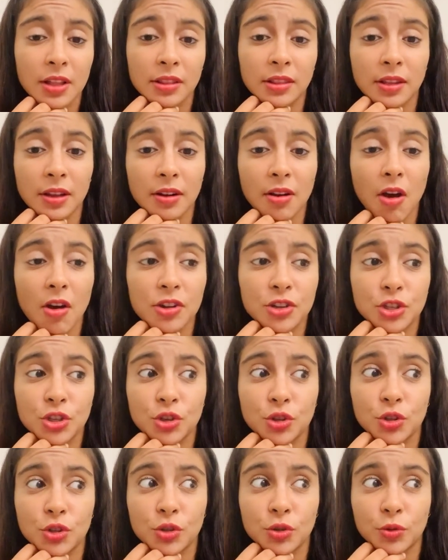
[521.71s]
that asked
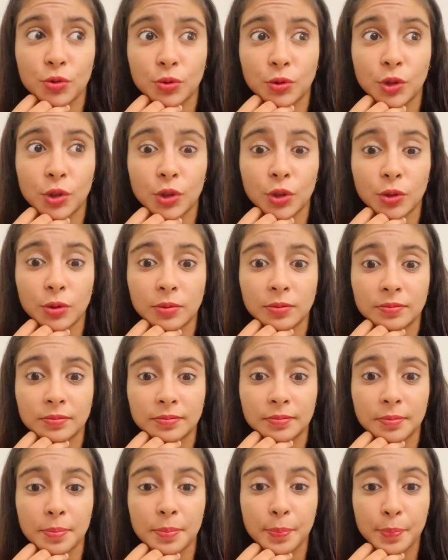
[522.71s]
you to,
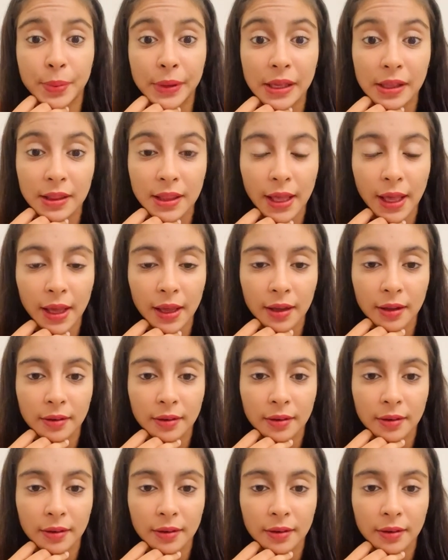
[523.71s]
be there.